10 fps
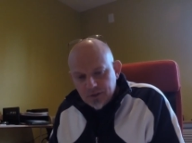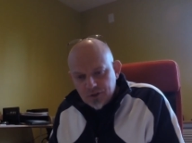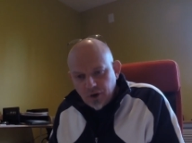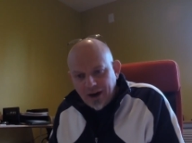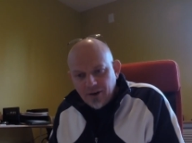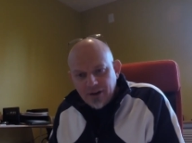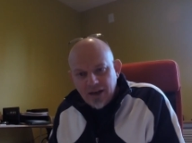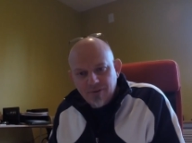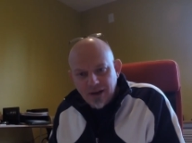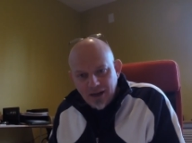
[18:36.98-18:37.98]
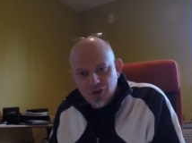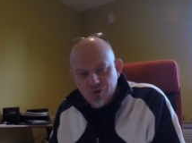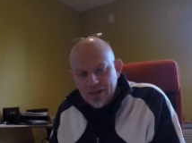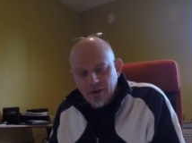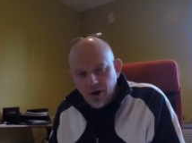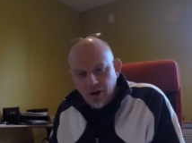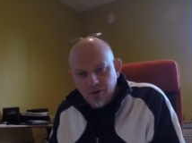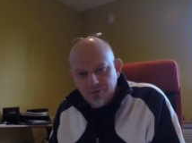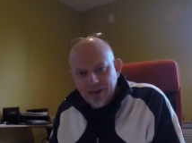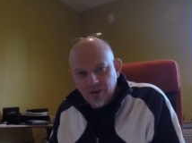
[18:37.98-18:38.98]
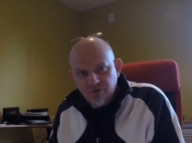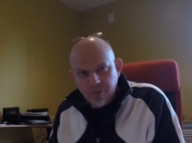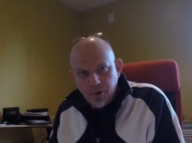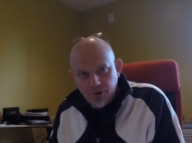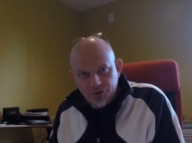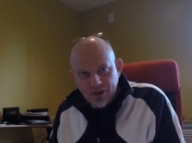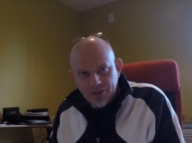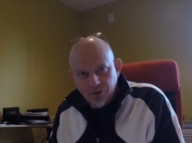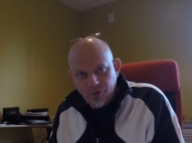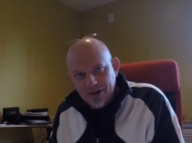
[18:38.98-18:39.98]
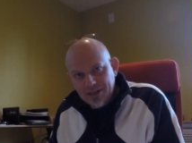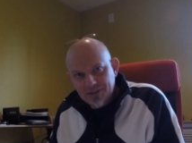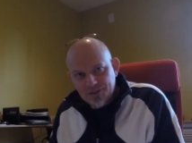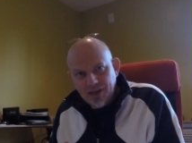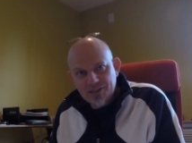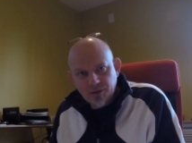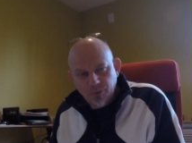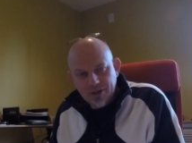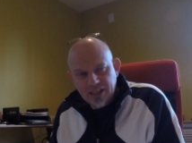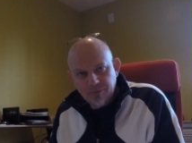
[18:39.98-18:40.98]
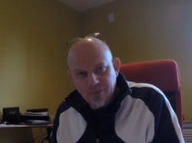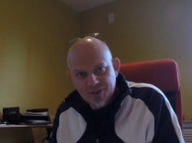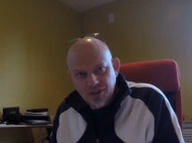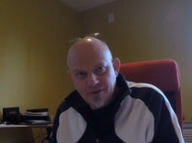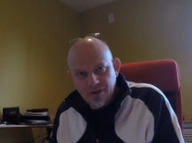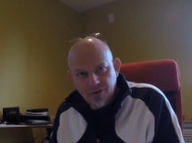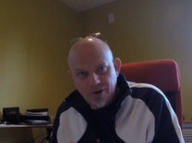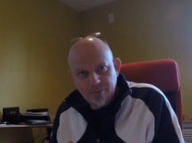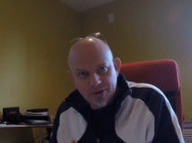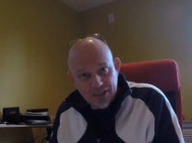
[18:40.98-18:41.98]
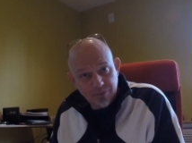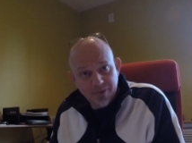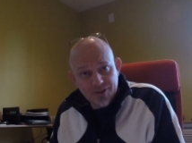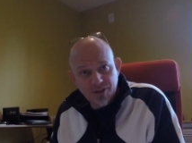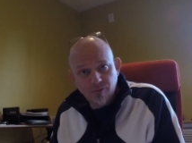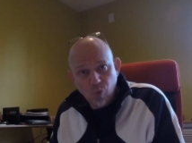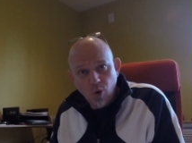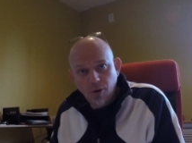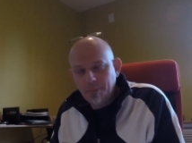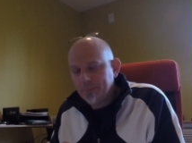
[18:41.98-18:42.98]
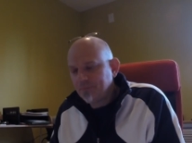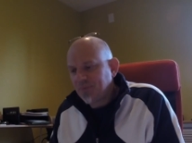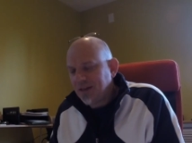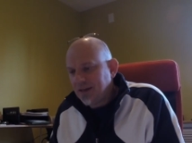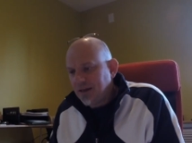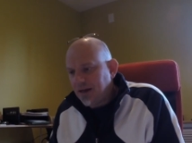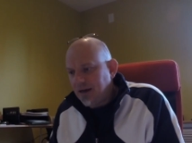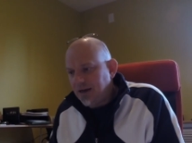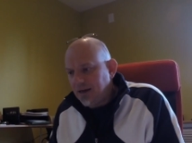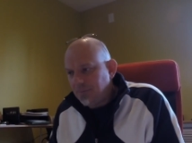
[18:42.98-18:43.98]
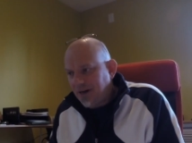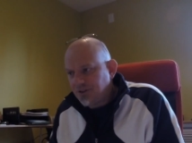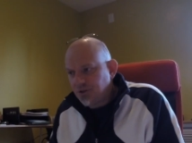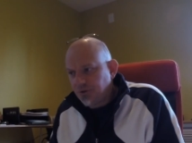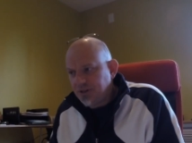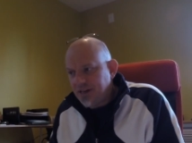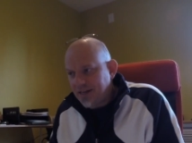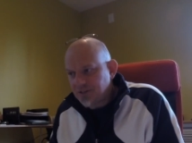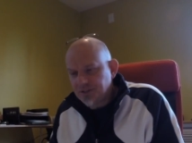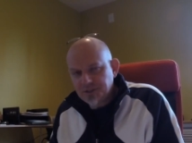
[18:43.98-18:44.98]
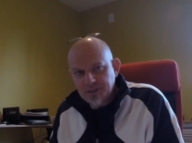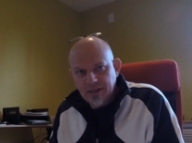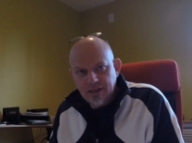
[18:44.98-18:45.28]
So I don't have the luxury of getting off my motorcycle, running inside somewhere and keeping myself out of the rain and keeping myself warm until the next